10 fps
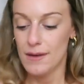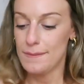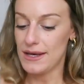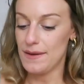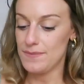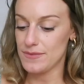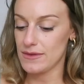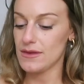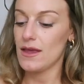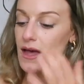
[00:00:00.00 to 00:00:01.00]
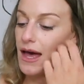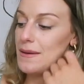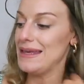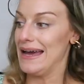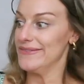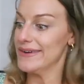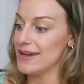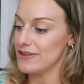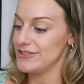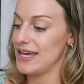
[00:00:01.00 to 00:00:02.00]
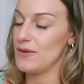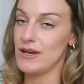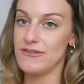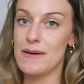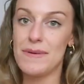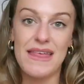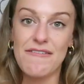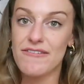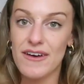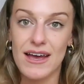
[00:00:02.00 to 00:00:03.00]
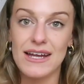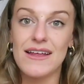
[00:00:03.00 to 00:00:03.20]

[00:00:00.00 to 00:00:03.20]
But uh, yeah, I didn't actually get the wide fit, but they're fine.